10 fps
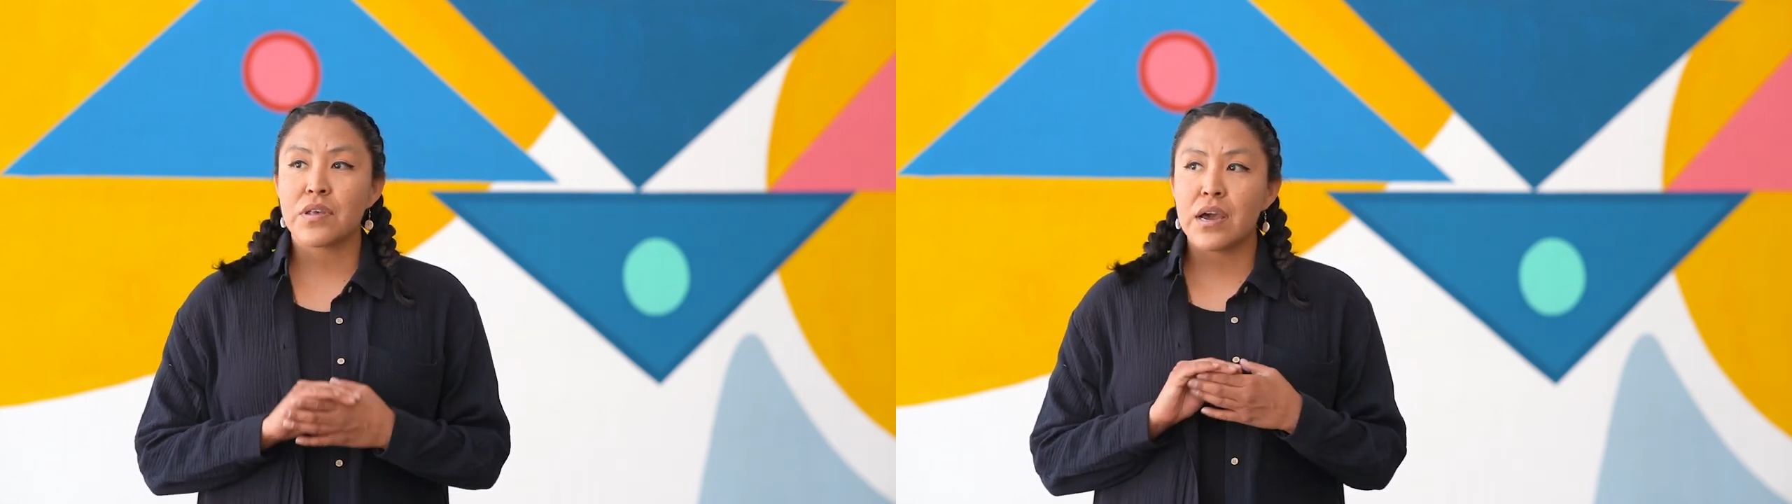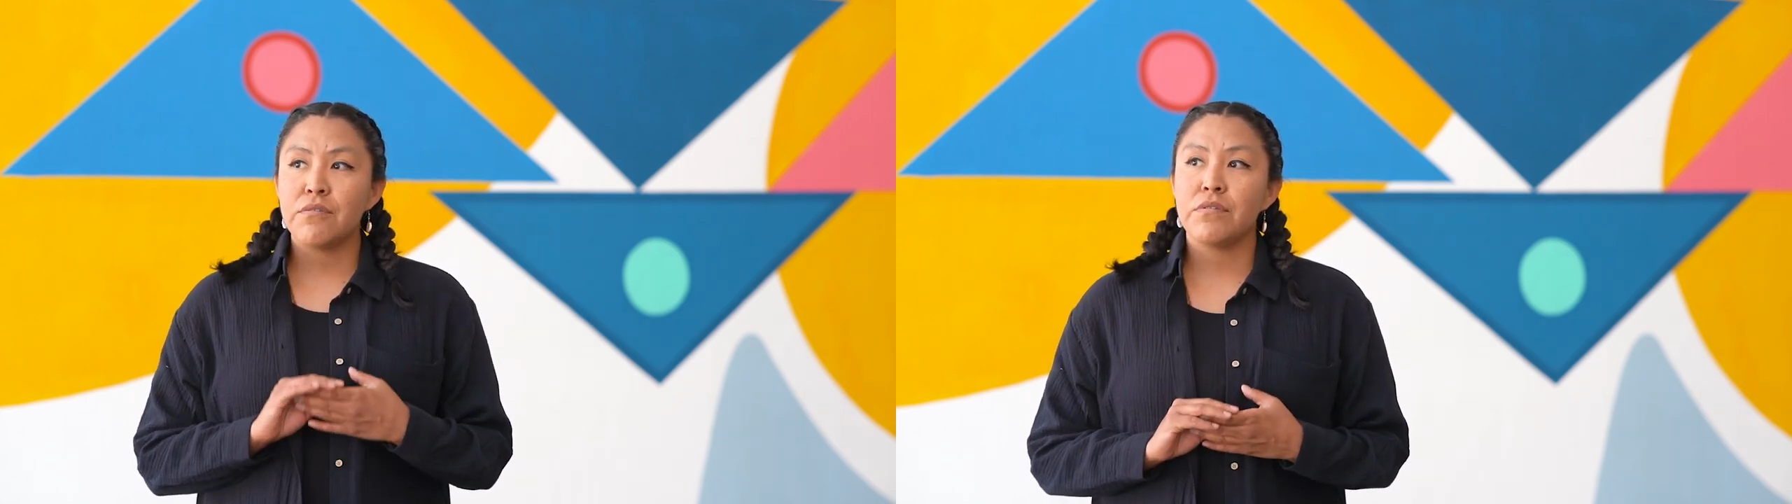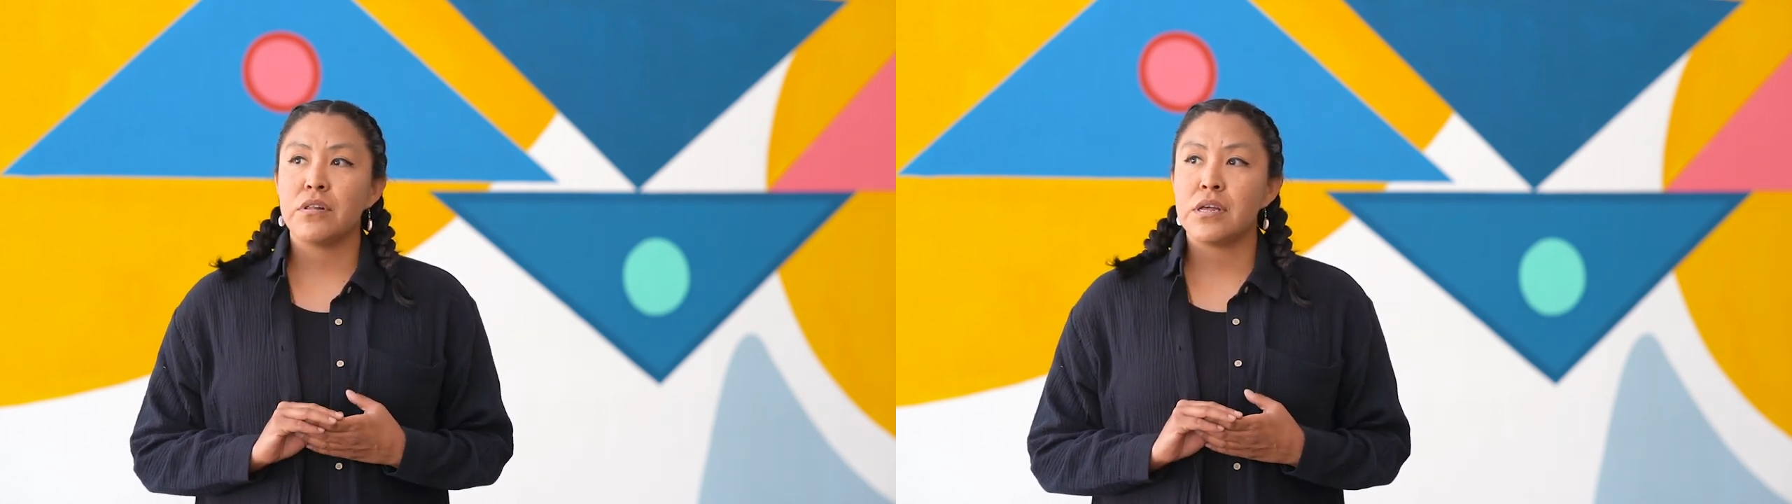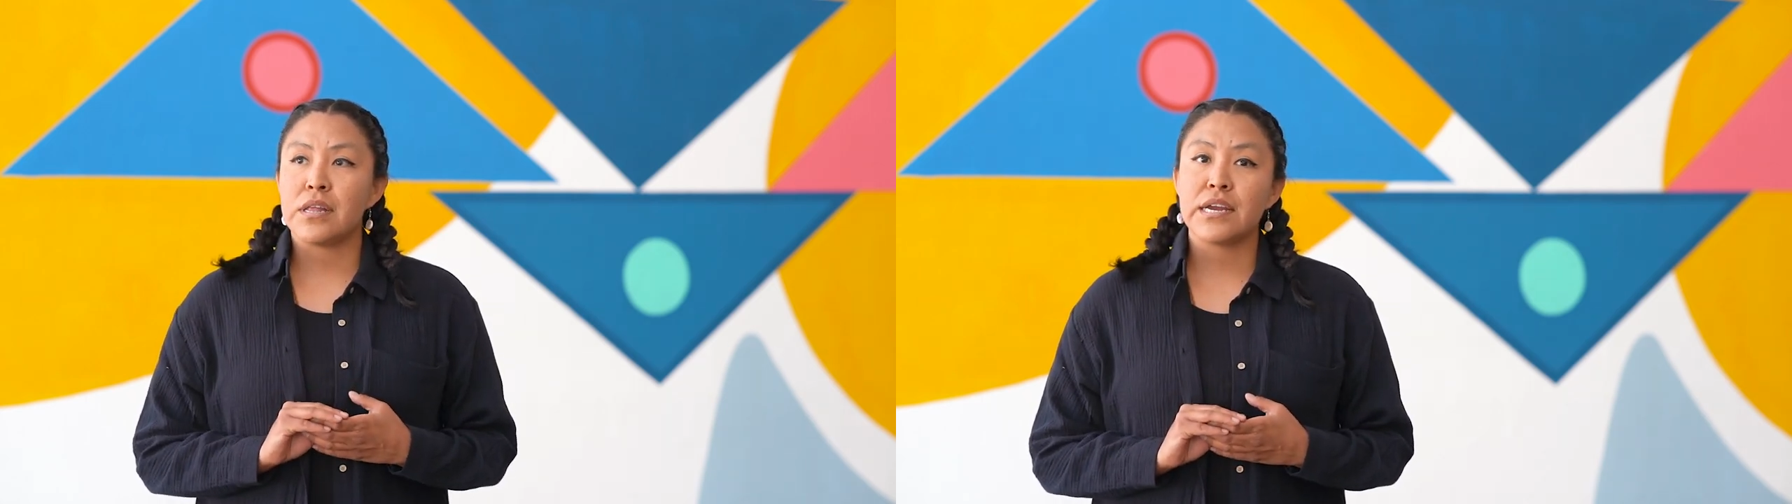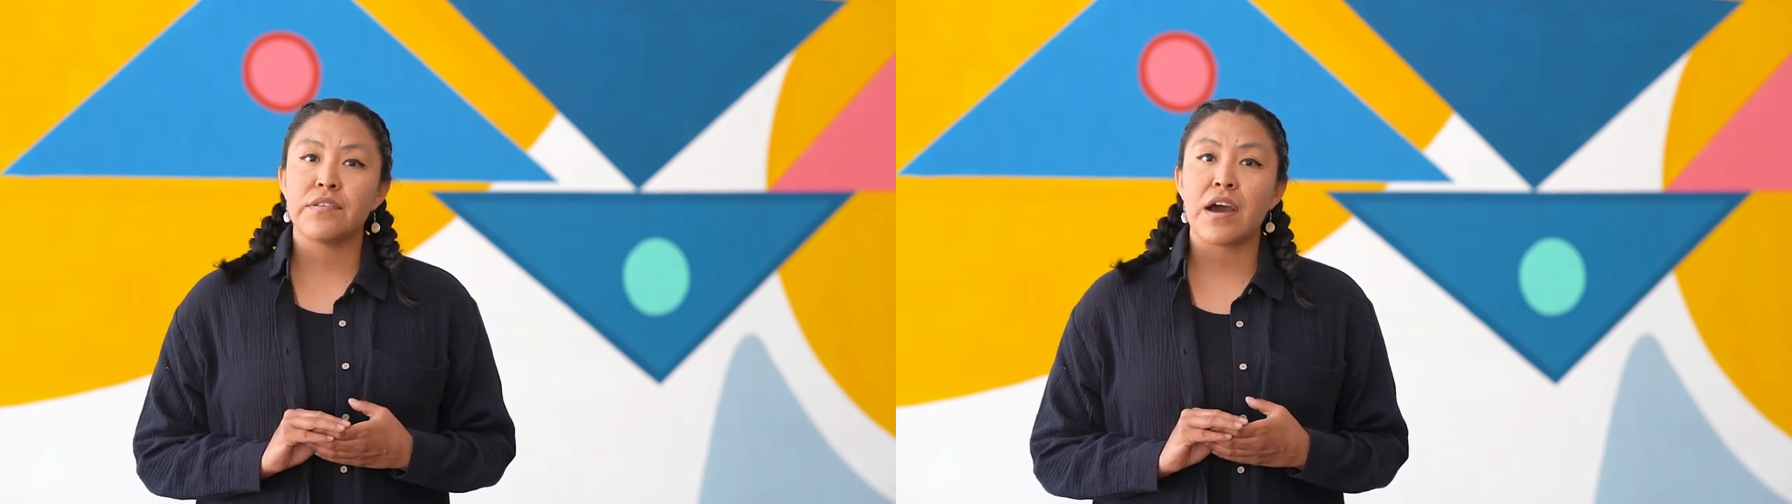I really
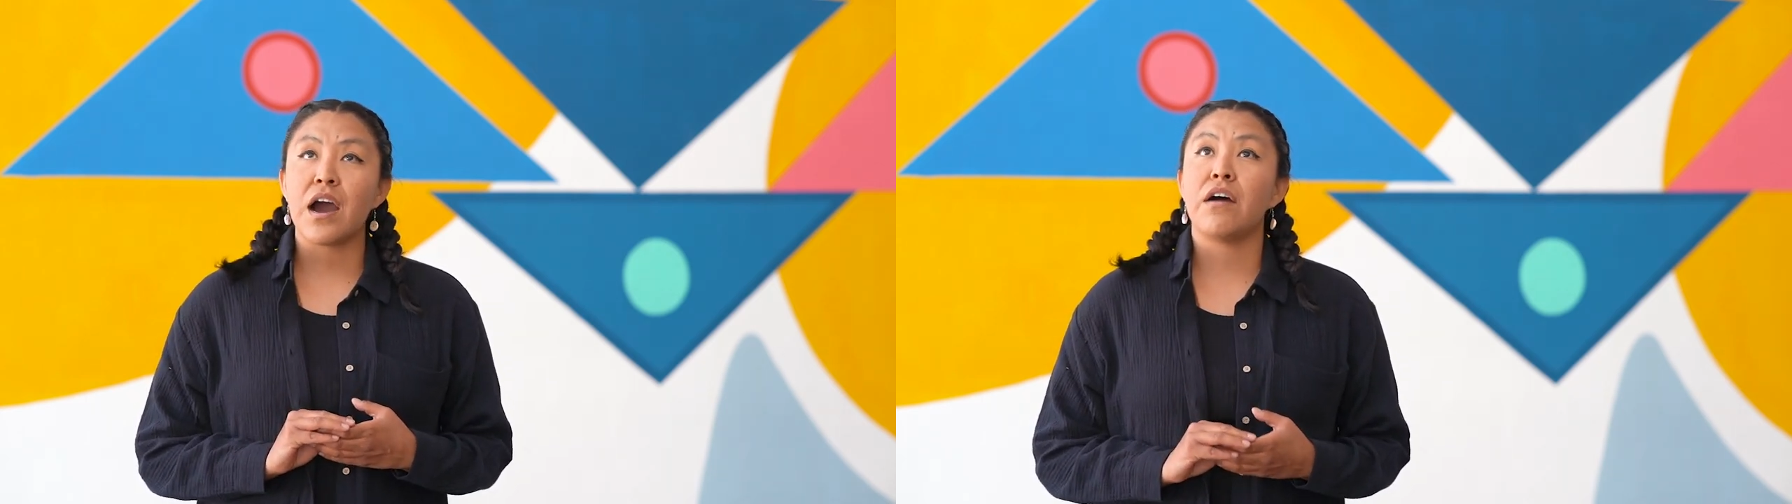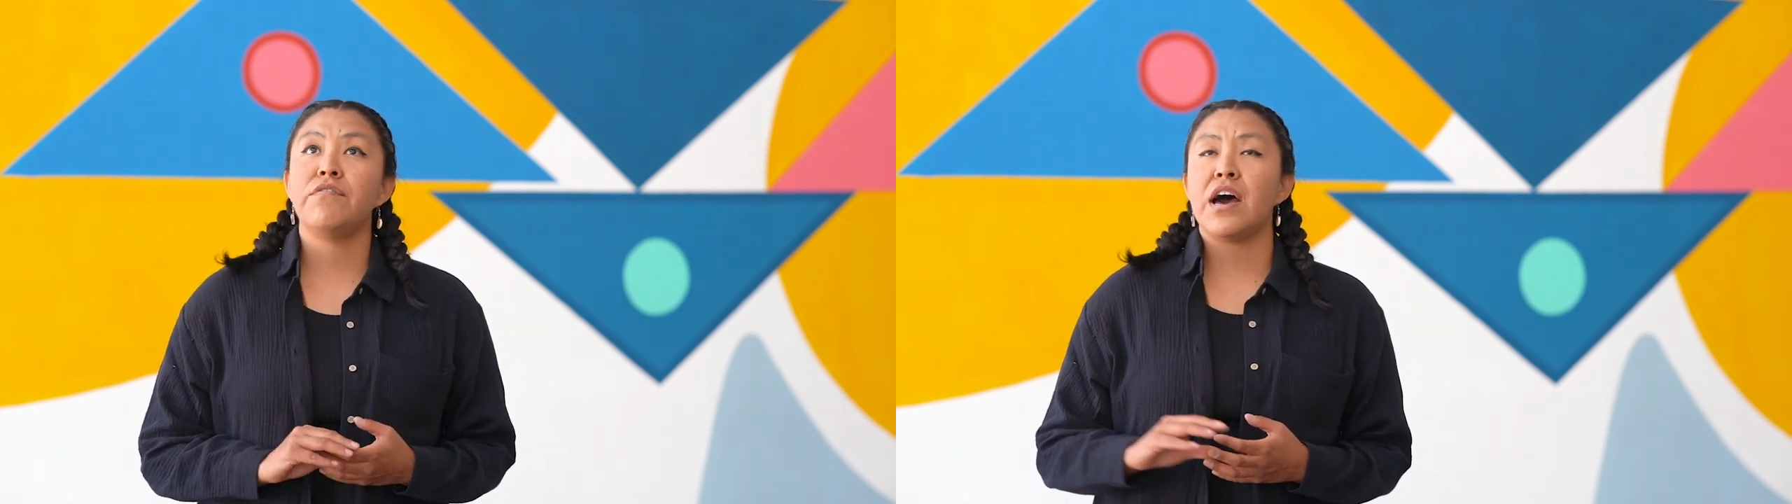like to have